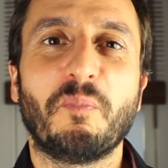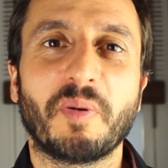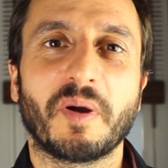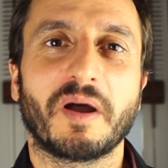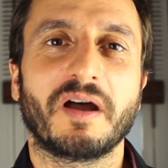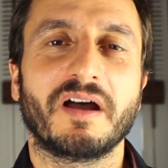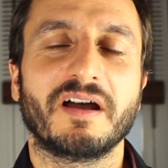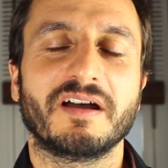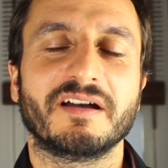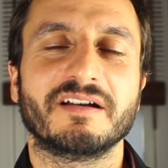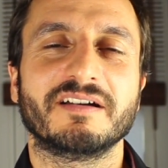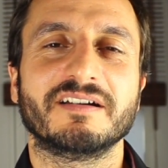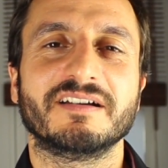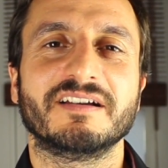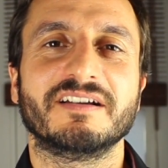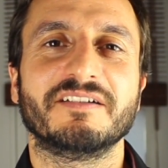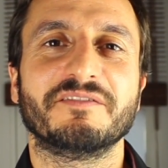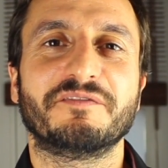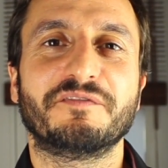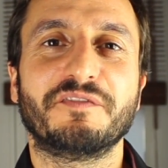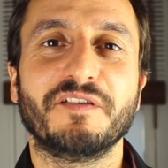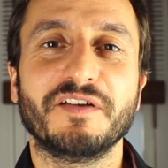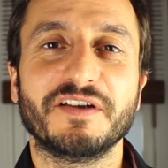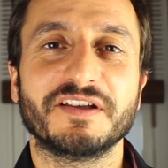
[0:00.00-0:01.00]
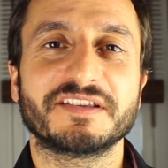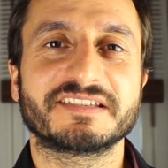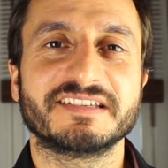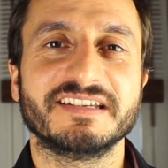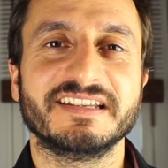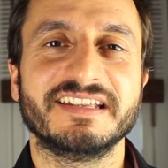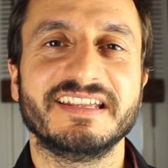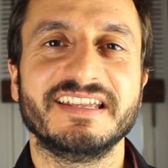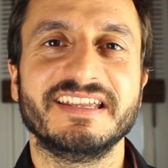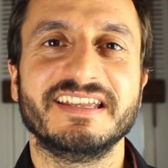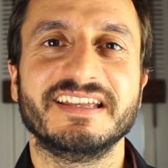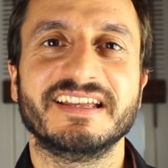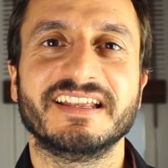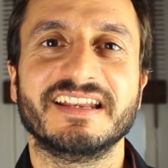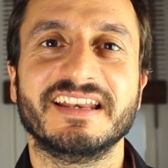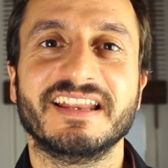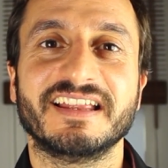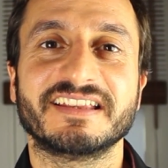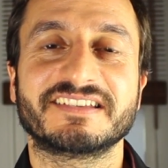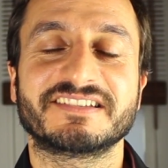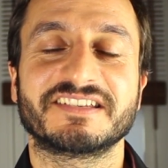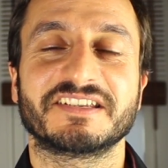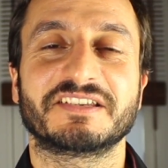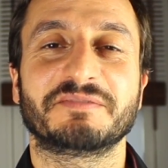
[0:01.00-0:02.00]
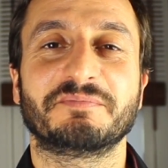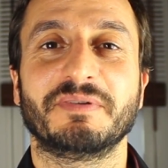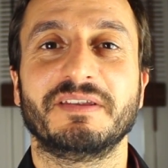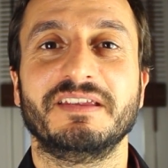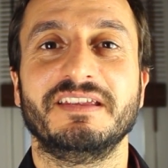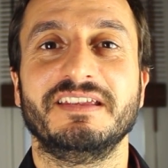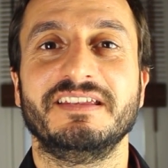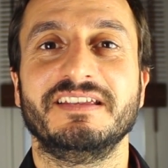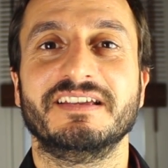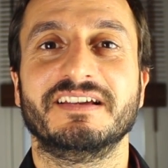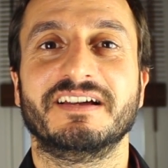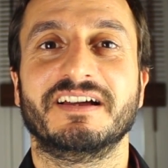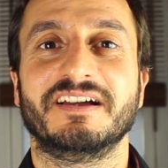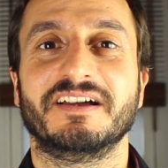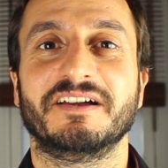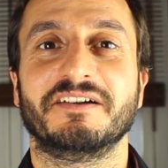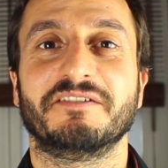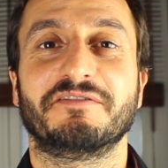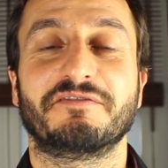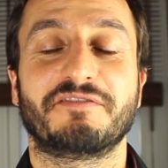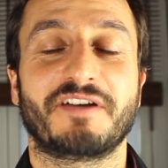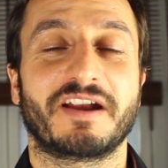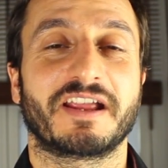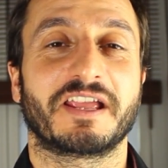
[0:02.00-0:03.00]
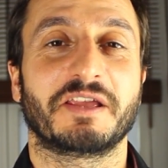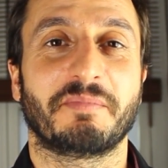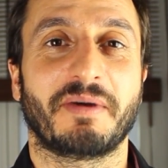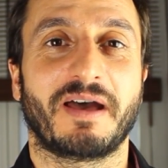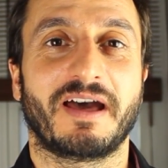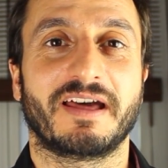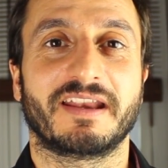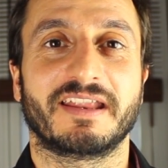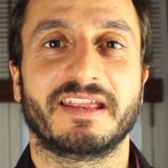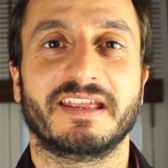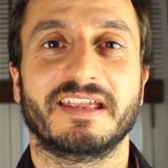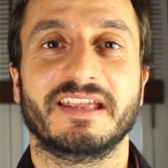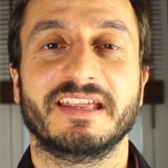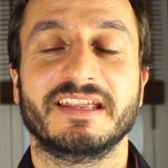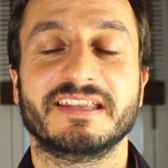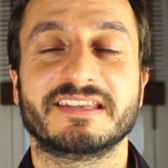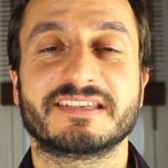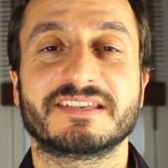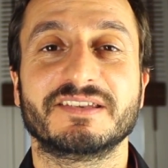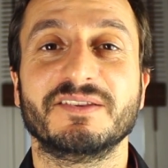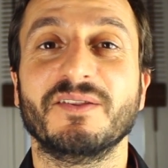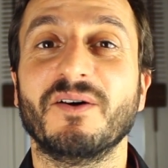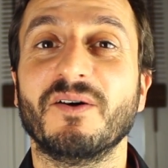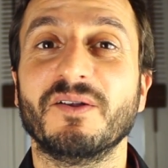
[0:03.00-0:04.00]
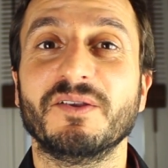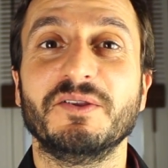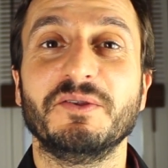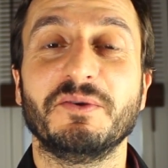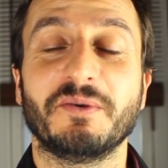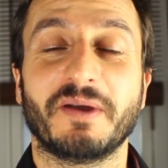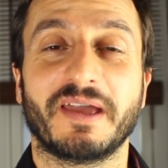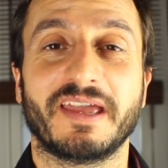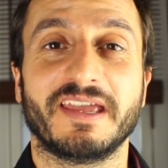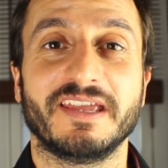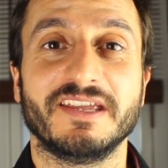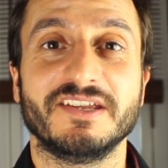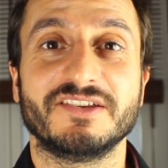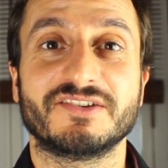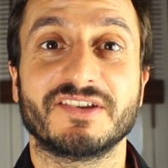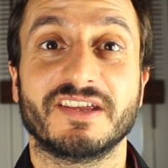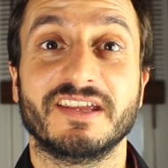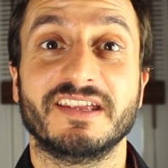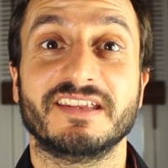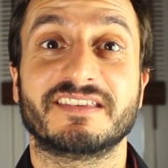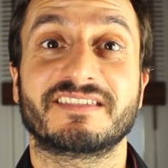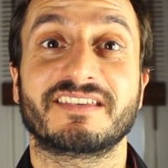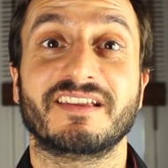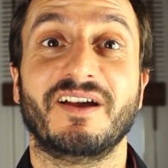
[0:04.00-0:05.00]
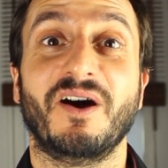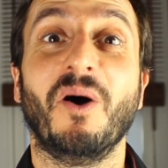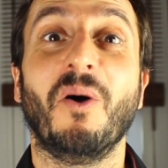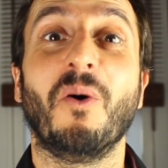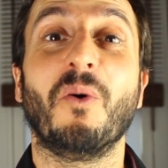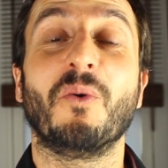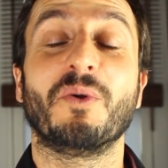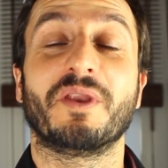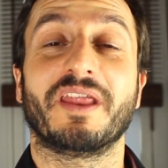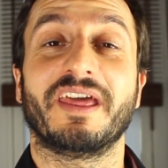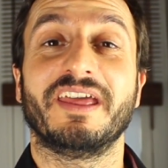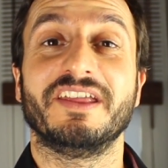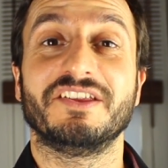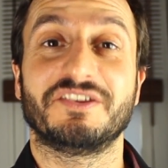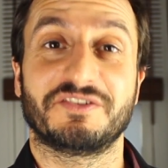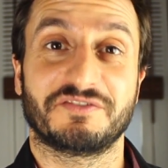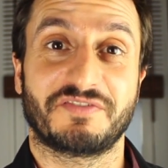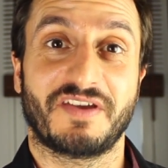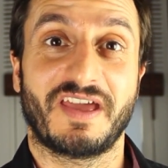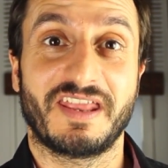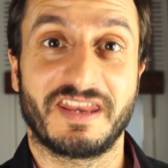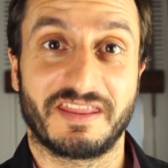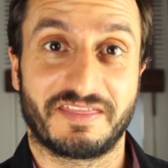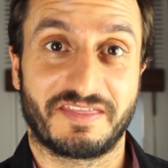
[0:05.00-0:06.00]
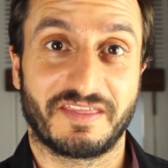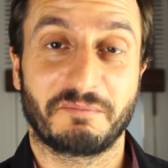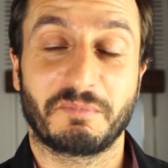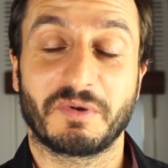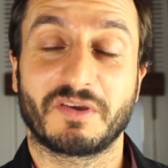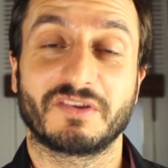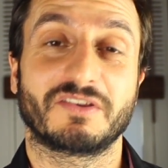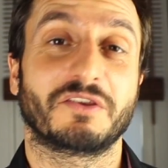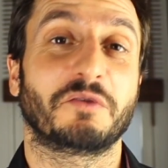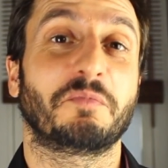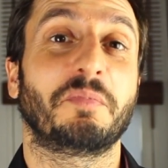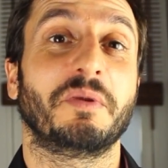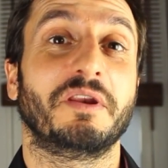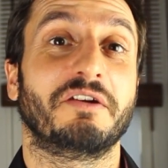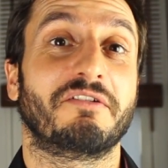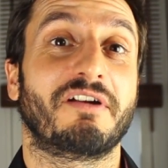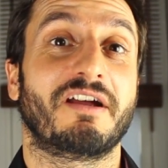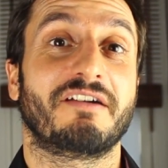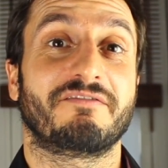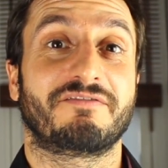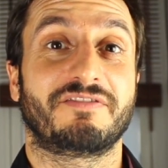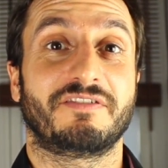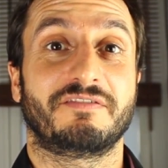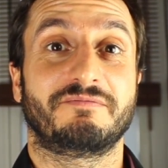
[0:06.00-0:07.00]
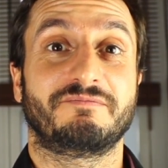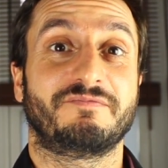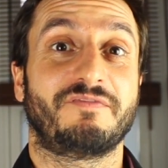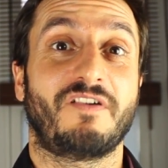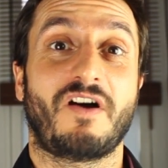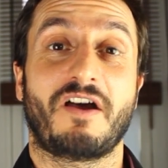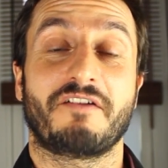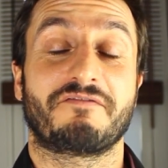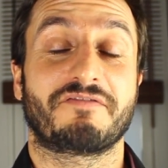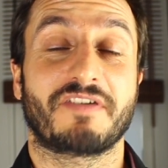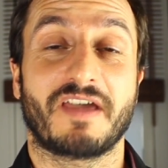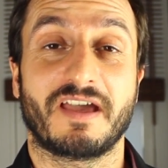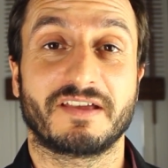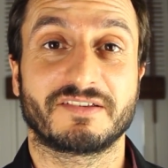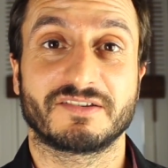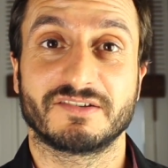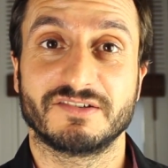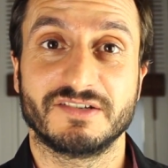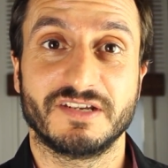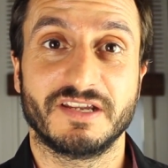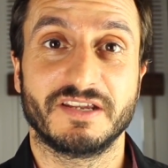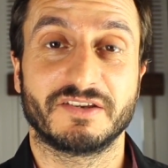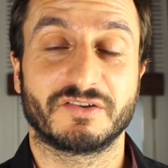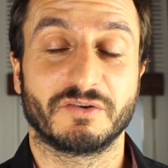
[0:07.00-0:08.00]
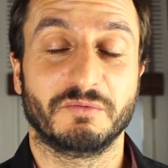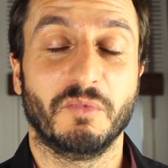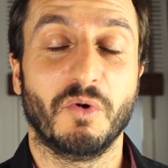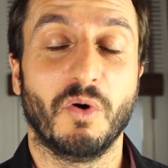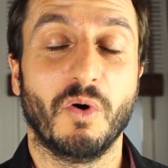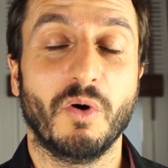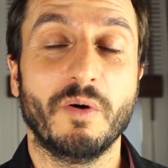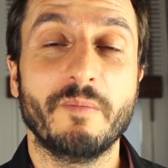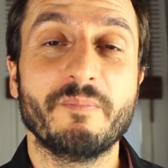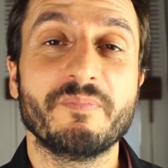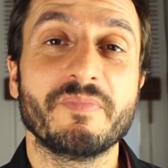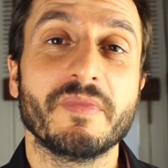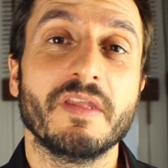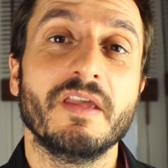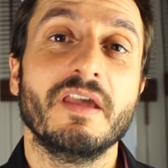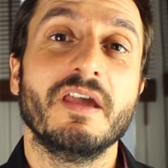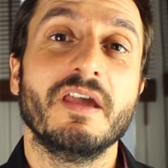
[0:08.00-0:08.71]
but firstly, let's just be uh, frank about it. It's not new age, it's old age if anything, because it's been around for five thousand years or more.